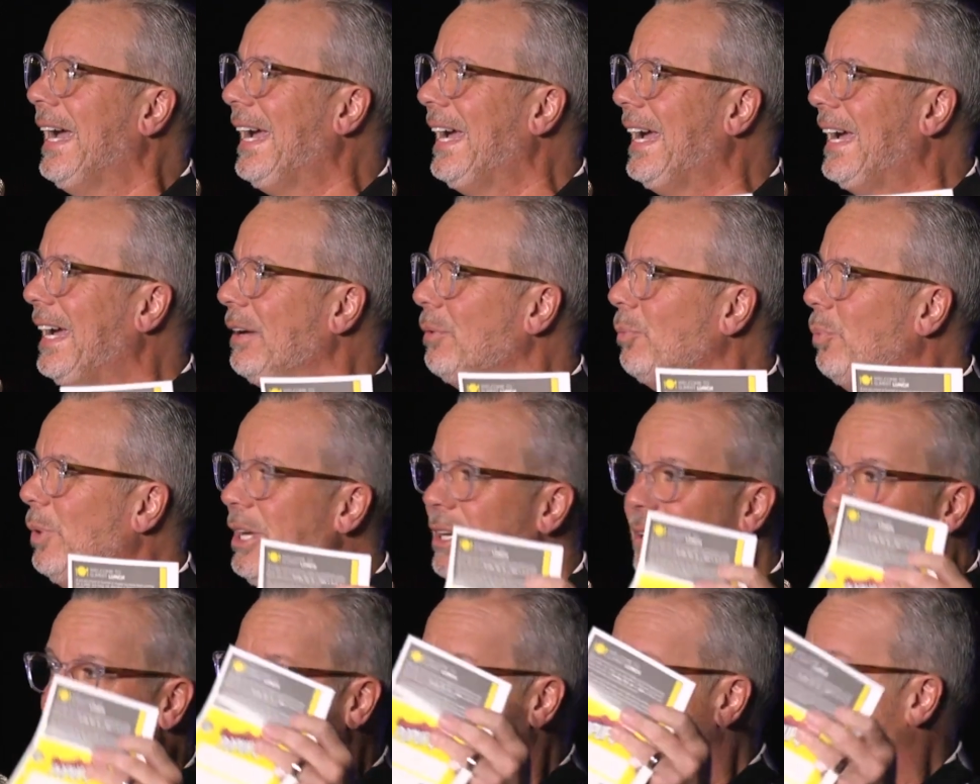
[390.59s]
and
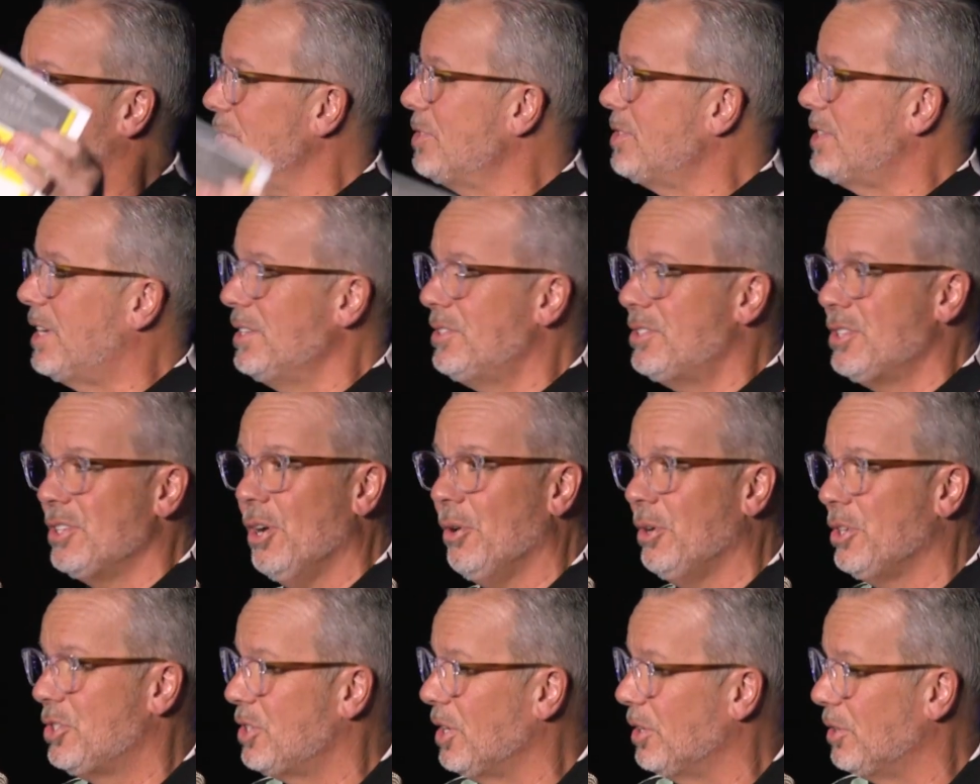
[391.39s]
we just get
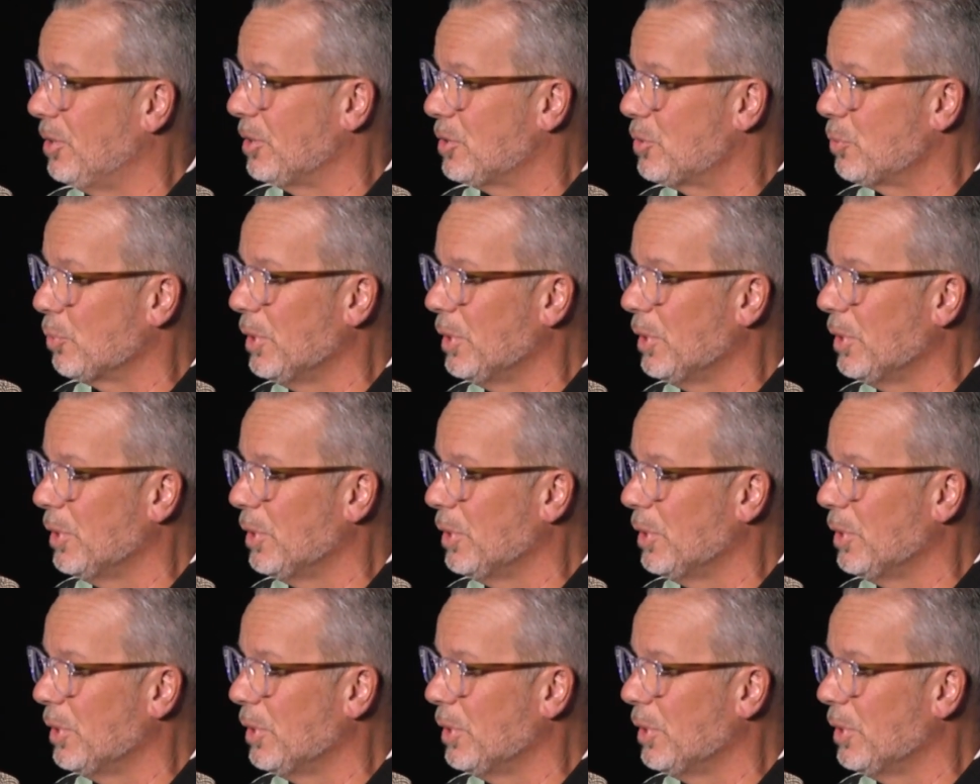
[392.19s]
to know each other.